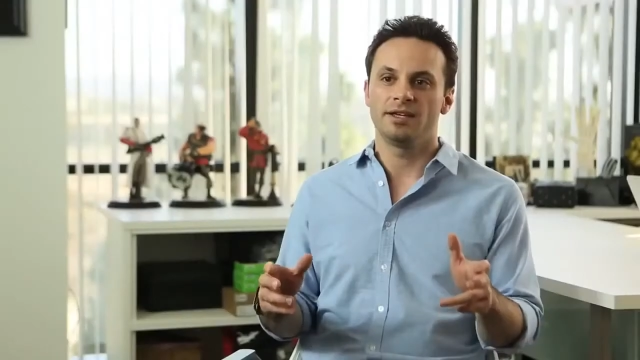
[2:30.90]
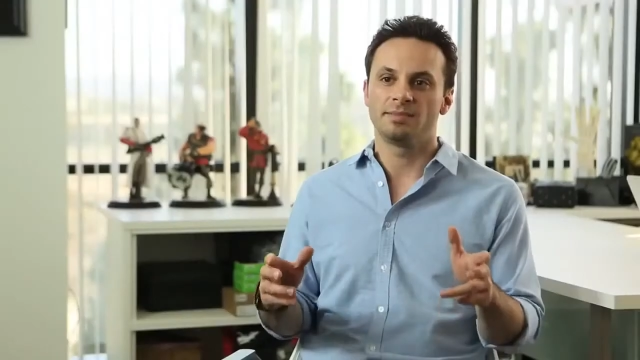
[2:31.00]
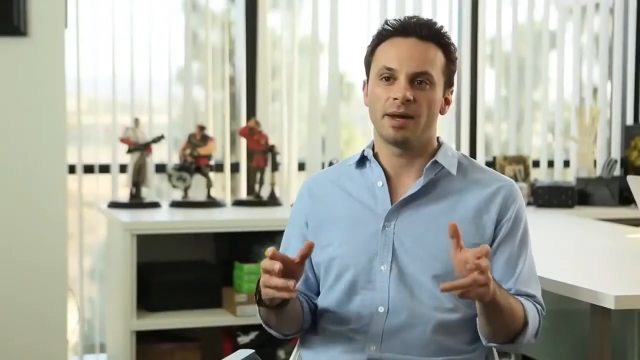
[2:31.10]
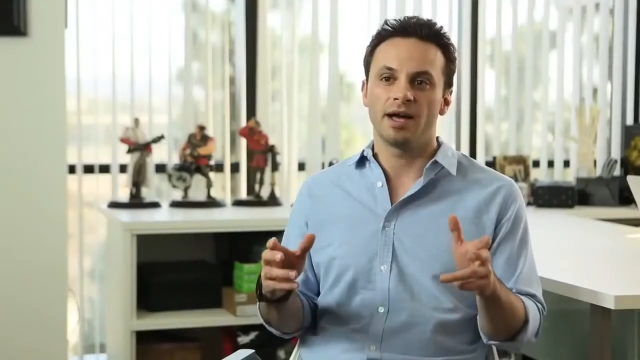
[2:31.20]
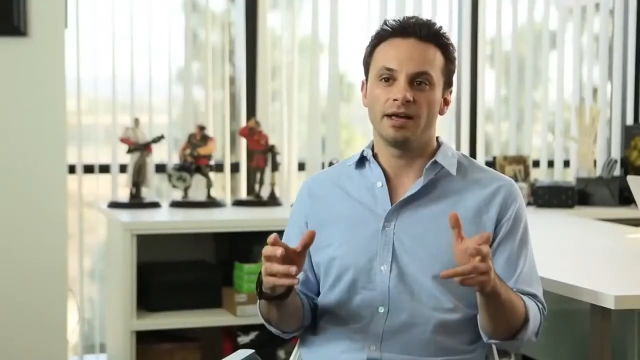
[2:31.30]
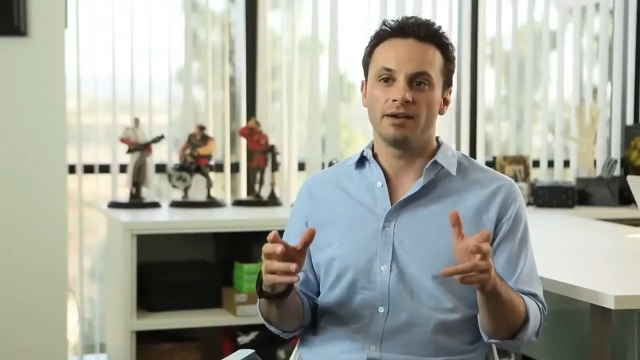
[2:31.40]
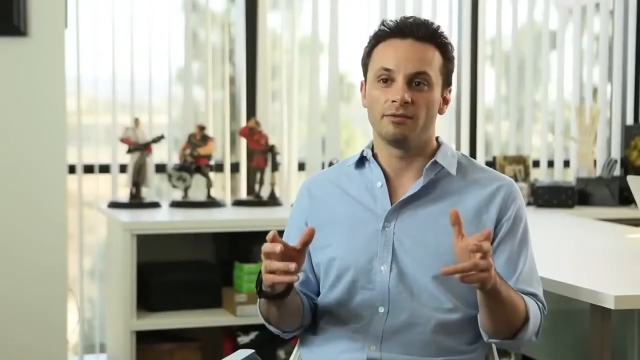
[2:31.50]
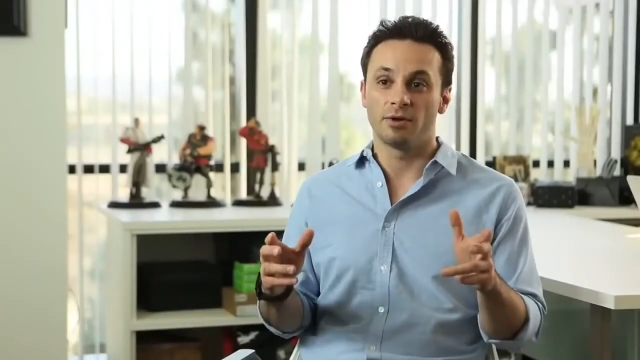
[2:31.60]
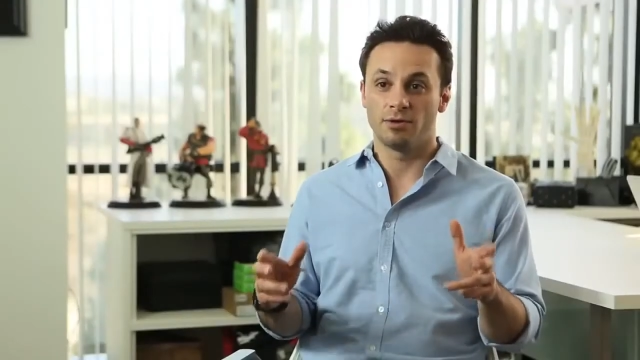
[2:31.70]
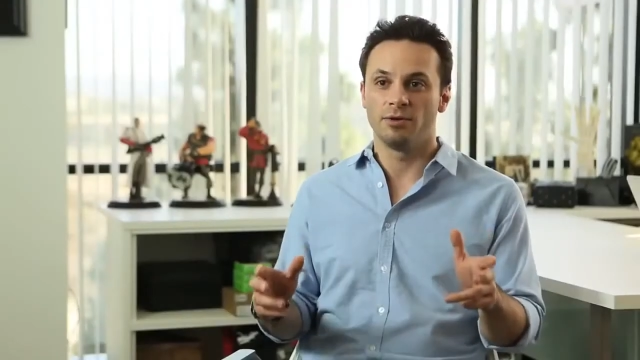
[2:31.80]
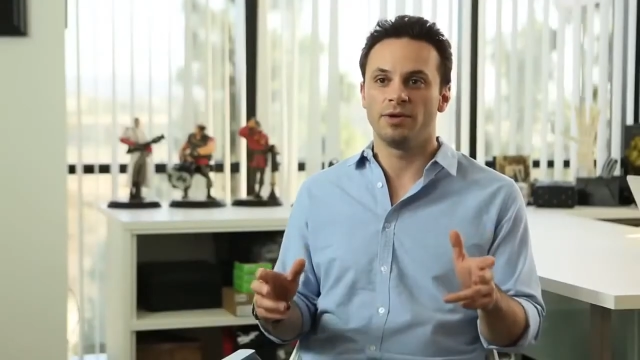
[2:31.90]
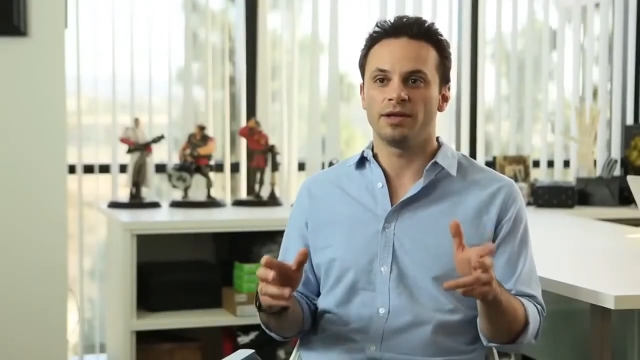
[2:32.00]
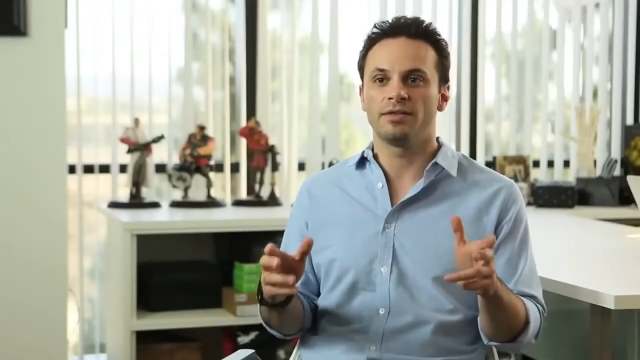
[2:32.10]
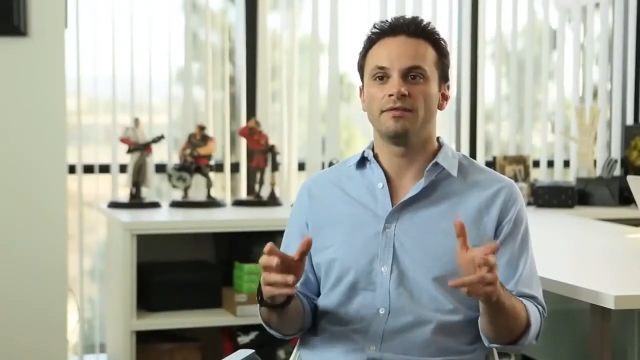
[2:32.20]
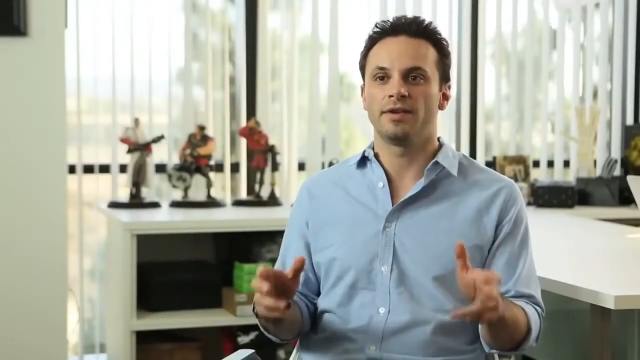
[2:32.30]
is by
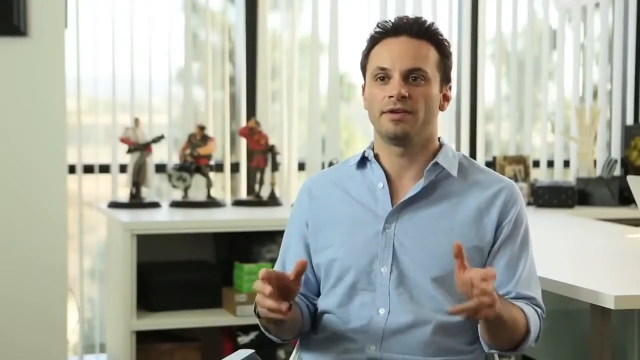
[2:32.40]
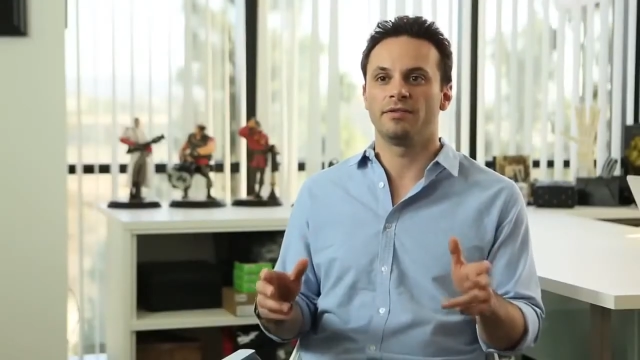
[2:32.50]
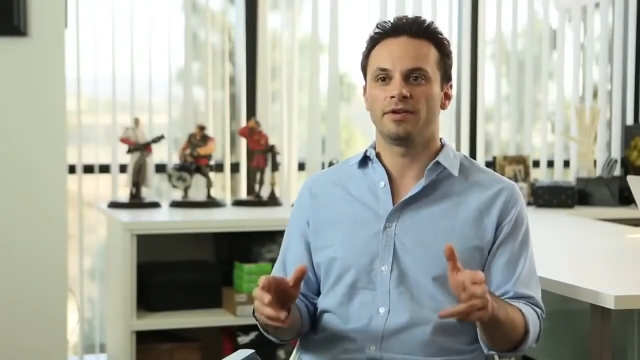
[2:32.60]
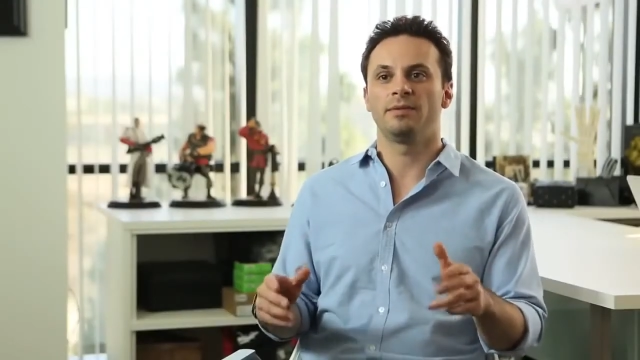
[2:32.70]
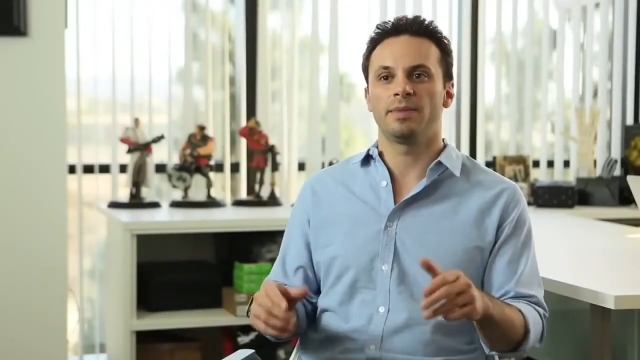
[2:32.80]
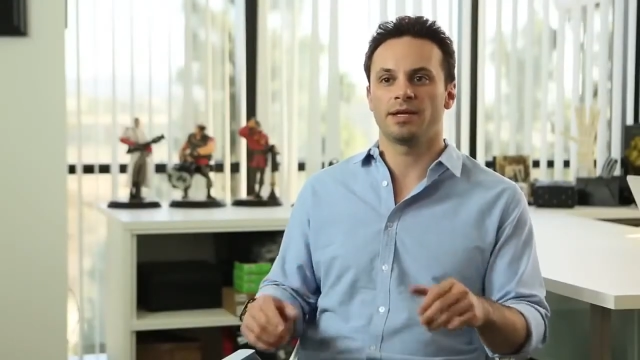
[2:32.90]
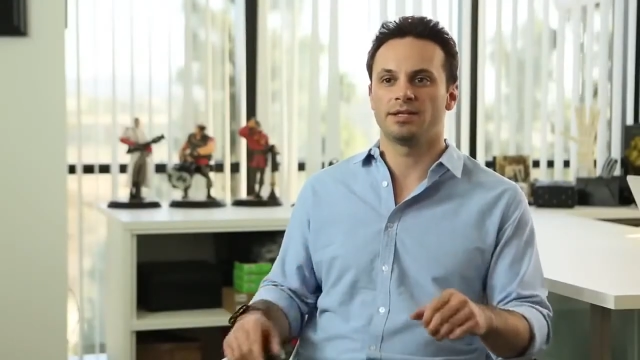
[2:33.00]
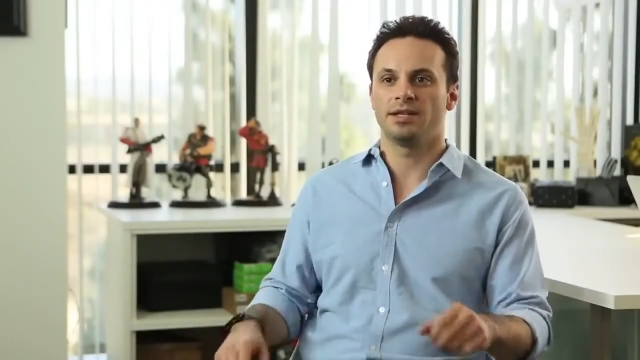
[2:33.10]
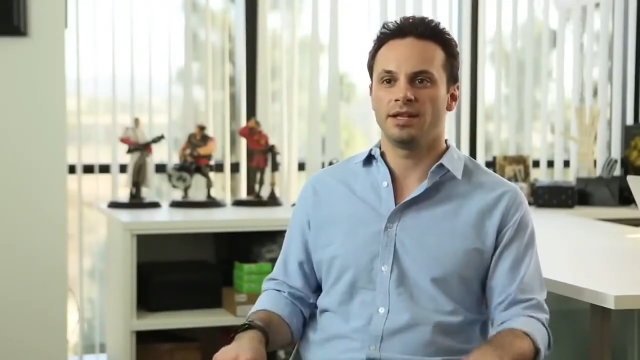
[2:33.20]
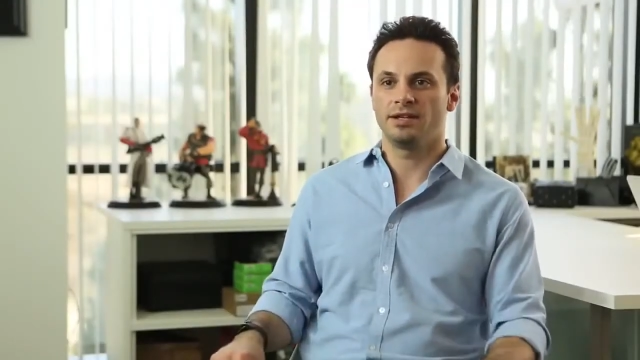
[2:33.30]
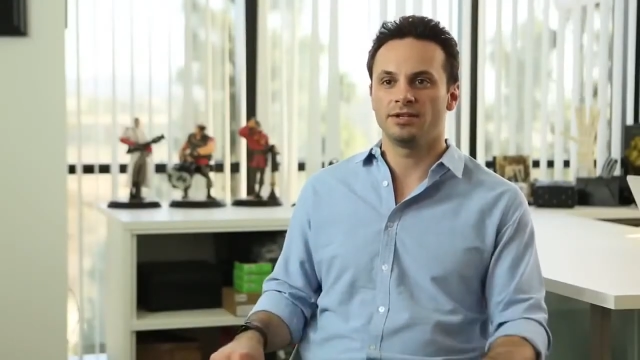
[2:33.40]
recruiting the very, very best in the